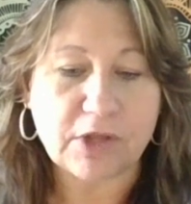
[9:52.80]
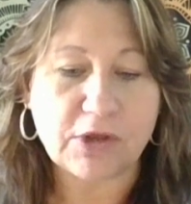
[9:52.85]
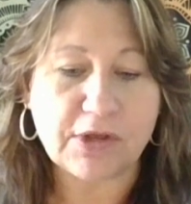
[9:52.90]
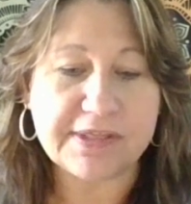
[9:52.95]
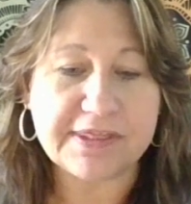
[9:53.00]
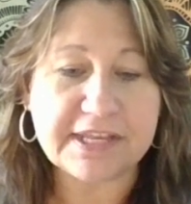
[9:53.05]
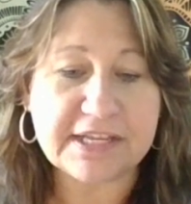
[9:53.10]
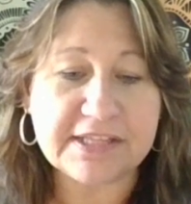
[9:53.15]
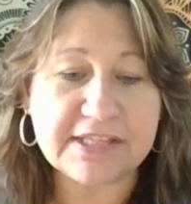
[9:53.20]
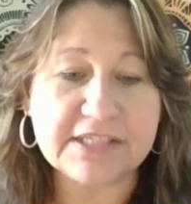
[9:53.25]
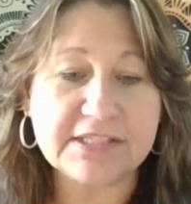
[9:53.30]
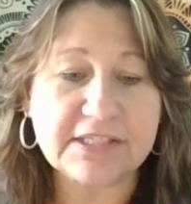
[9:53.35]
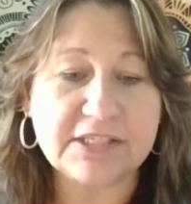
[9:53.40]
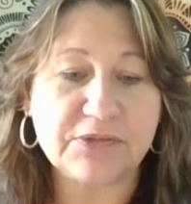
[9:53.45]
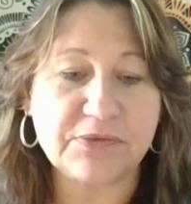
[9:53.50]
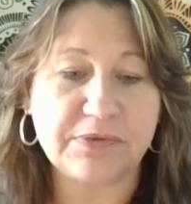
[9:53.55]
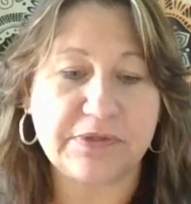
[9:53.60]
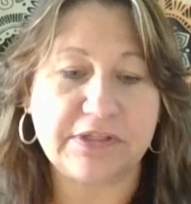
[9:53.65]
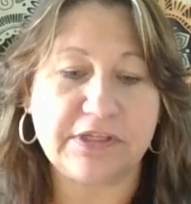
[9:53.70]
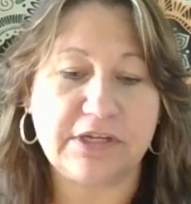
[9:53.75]
I think this
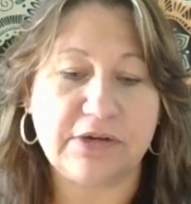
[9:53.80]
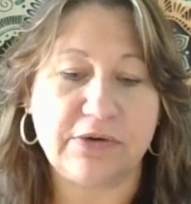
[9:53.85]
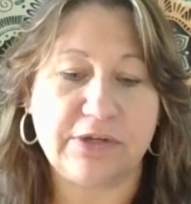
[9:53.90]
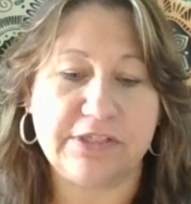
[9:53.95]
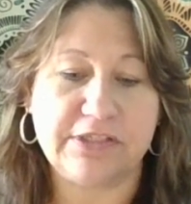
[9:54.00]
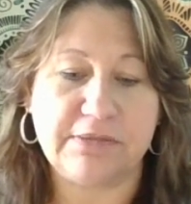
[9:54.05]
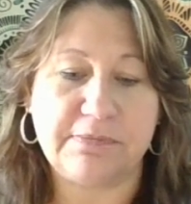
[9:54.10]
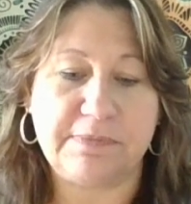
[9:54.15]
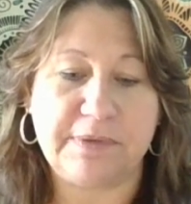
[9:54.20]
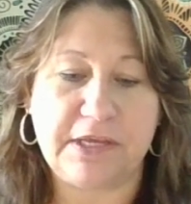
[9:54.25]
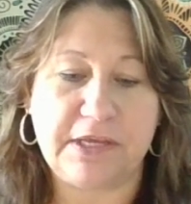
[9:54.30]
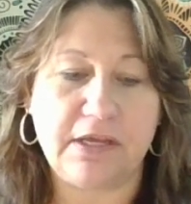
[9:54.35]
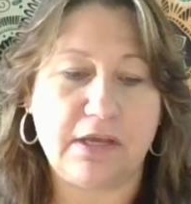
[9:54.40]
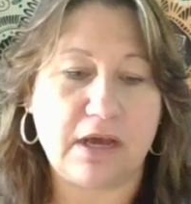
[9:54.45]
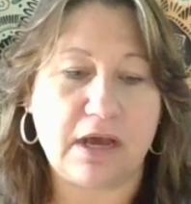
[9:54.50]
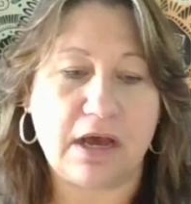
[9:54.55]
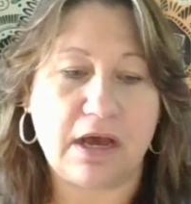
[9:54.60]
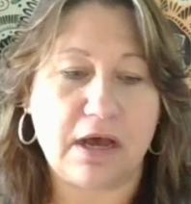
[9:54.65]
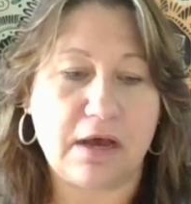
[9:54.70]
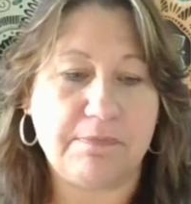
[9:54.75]
is really going to
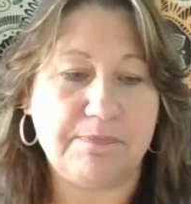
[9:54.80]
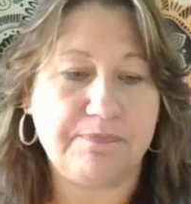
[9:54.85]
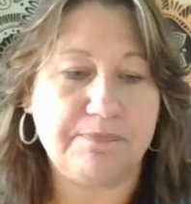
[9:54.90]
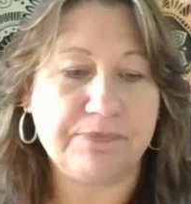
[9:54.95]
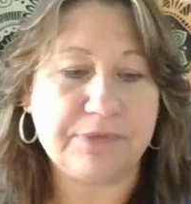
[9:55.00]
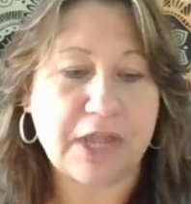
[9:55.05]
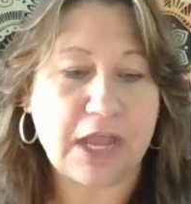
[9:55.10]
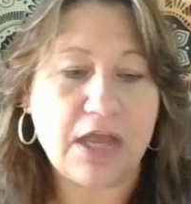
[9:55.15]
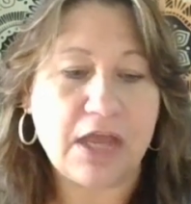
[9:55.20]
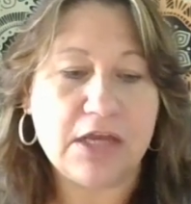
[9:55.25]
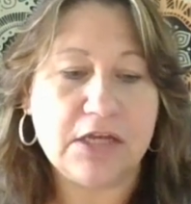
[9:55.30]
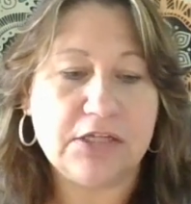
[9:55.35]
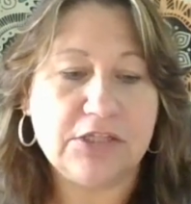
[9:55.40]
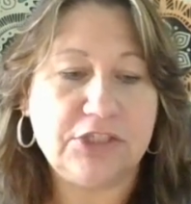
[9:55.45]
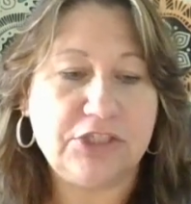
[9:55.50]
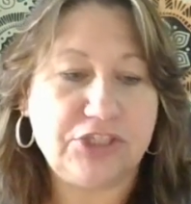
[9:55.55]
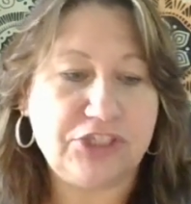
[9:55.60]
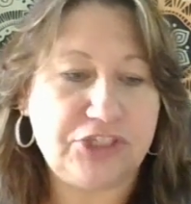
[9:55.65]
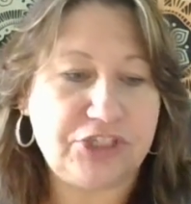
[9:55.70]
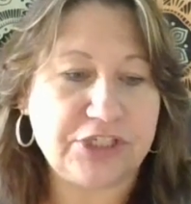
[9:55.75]
be
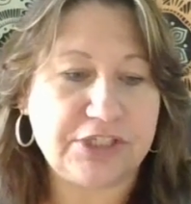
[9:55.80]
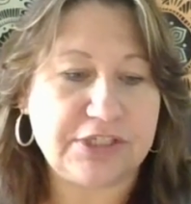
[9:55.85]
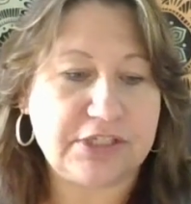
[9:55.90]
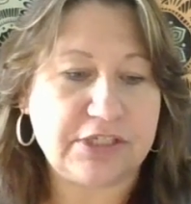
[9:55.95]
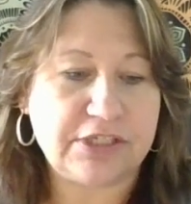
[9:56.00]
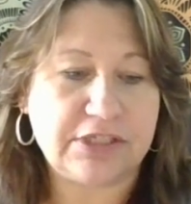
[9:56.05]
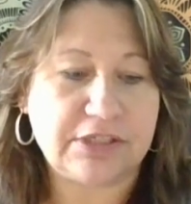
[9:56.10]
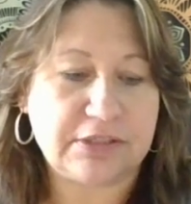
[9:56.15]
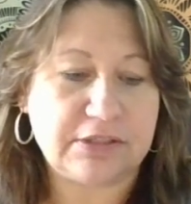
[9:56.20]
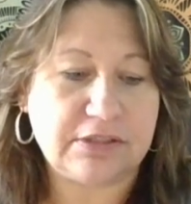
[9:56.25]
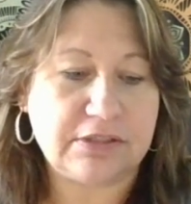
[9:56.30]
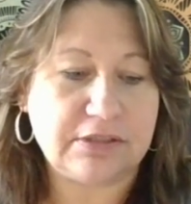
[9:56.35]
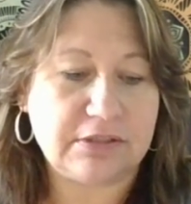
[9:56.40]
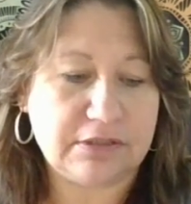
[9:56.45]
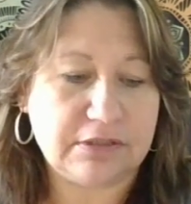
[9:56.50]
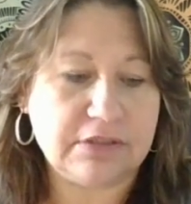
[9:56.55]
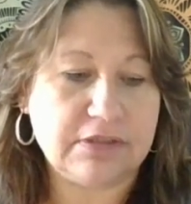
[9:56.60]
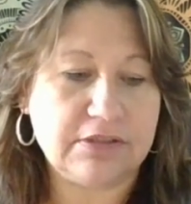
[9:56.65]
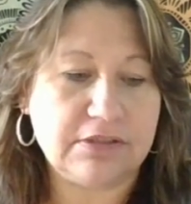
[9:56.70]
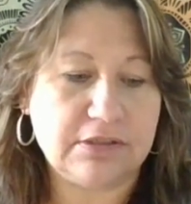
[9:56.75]
just a
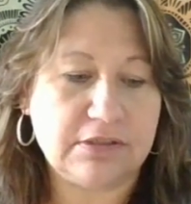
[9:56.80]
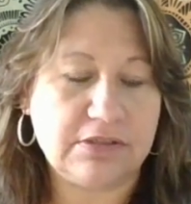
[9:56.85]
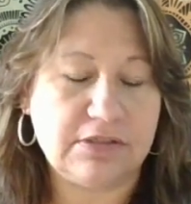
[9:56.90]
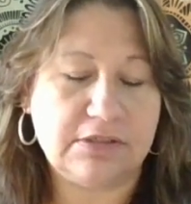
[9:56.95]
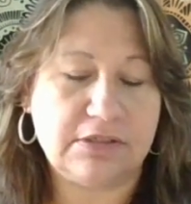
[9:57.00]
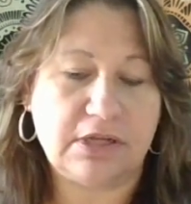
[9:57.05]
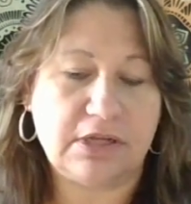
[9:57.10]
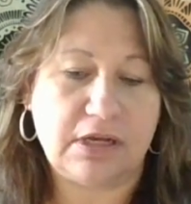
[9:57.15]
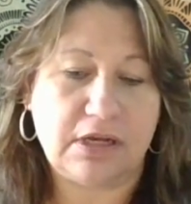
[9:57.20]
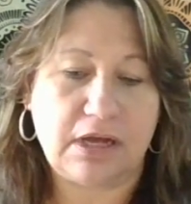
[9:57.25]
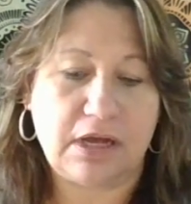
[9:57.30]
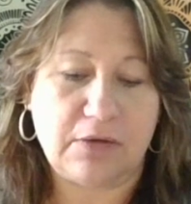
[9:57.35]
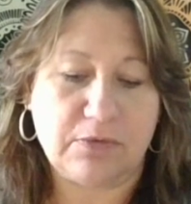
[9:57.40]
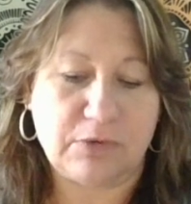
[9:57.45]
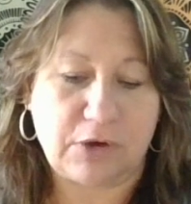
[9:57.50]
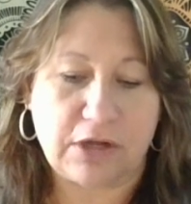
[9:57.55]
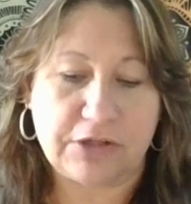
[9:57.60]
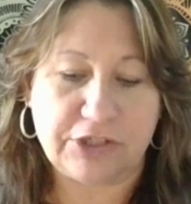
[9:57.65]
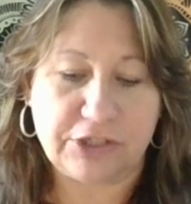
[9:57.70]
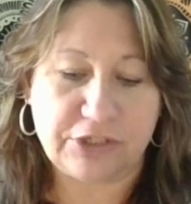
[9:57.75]

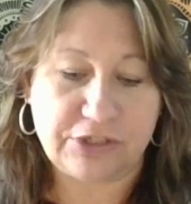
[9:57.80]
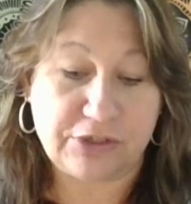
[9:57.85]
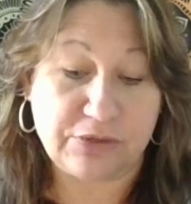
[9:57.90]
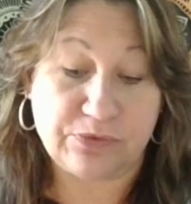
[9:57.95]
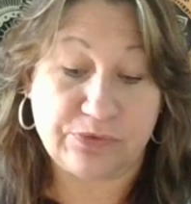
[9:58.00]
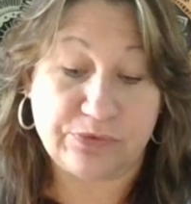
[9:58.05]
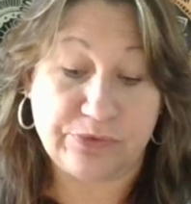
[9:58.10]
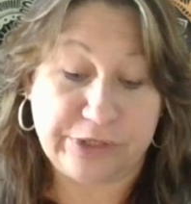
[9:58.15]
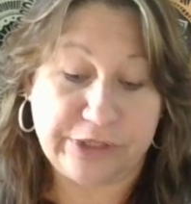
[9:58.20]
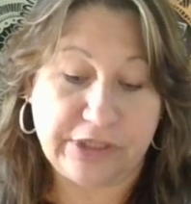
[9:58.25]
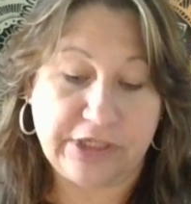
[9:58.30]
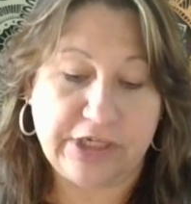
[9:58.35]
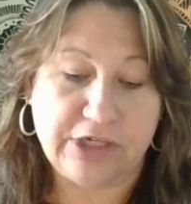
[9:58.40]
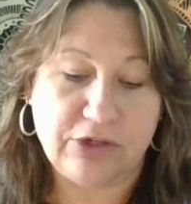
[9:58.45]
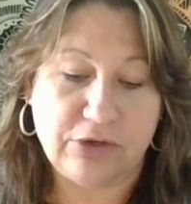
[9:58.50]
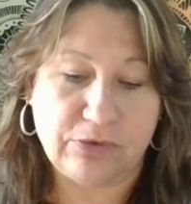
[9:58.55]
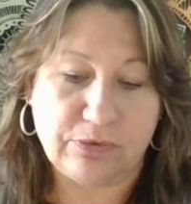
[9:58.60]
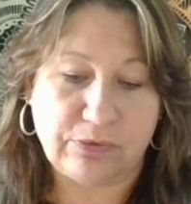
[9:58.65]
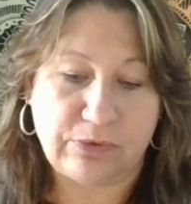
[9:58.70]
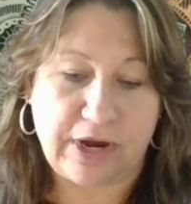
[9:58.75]
just a really
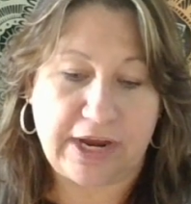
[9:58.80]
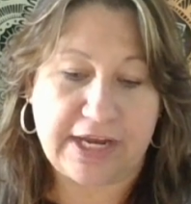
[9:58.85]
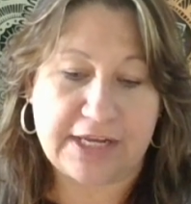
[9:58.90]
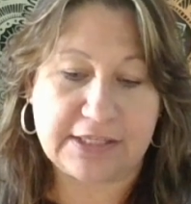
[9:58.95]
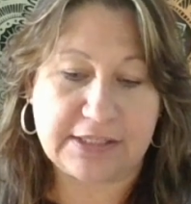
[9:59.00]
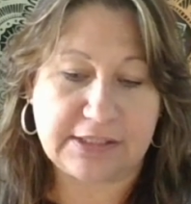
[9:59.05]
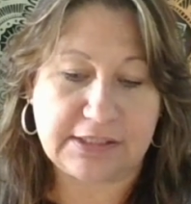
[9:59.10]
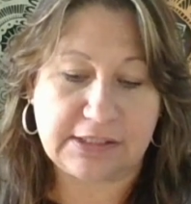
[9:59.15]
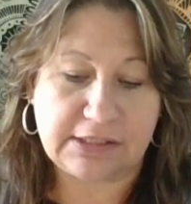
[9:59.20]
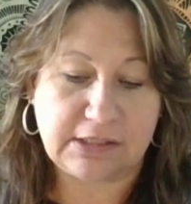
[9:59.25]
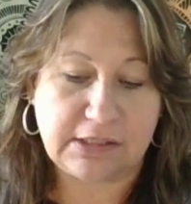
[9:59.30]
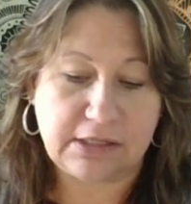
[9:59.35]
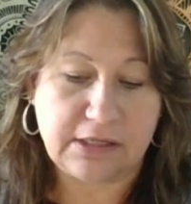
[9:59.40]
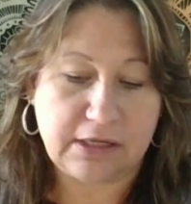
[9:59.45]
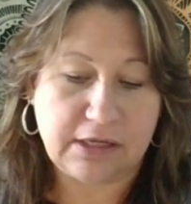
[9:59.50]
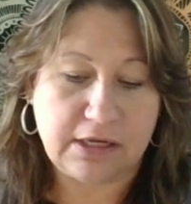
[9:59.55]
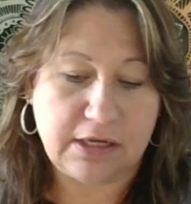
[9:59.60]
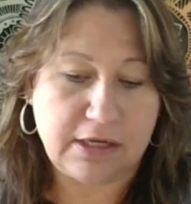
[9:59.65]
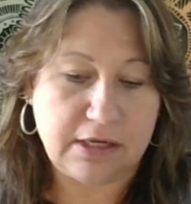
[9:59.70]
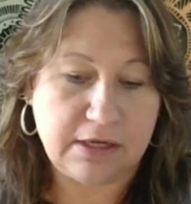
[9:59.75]
great
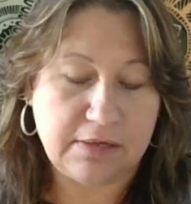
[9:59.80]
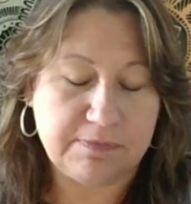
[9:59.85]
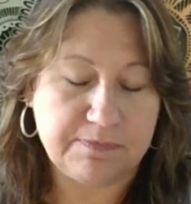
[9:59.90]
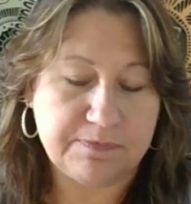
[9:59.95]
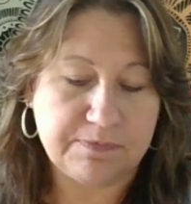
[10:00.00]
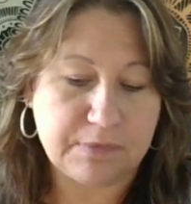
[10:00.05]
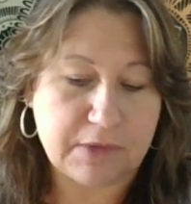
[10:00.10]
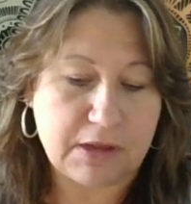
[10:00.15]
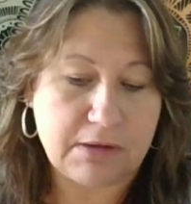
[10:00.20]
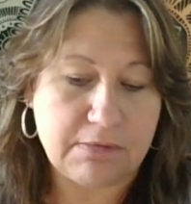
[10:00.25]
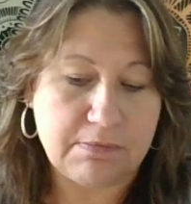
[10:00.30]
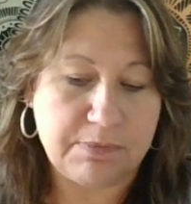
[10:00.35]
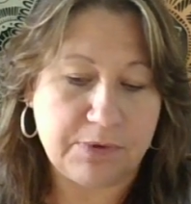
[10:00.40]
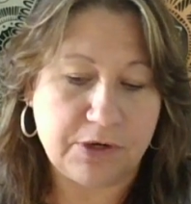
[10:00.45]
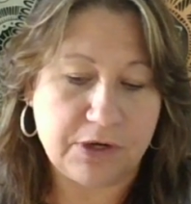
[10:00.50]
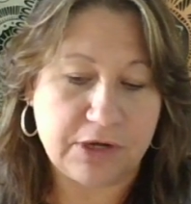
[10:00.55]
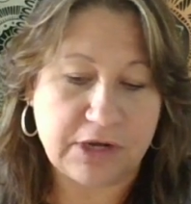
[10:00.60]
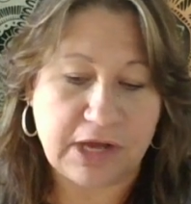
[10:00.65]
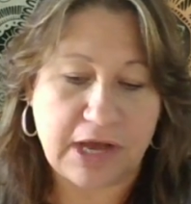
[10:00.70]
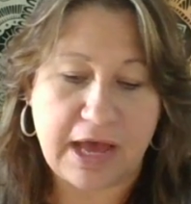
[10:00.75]

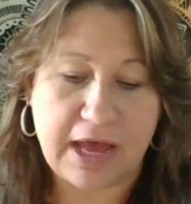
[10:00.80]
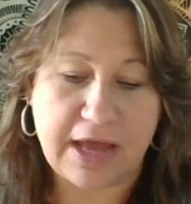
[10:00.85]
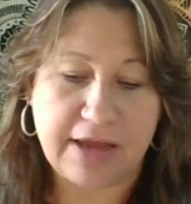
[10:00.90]
book.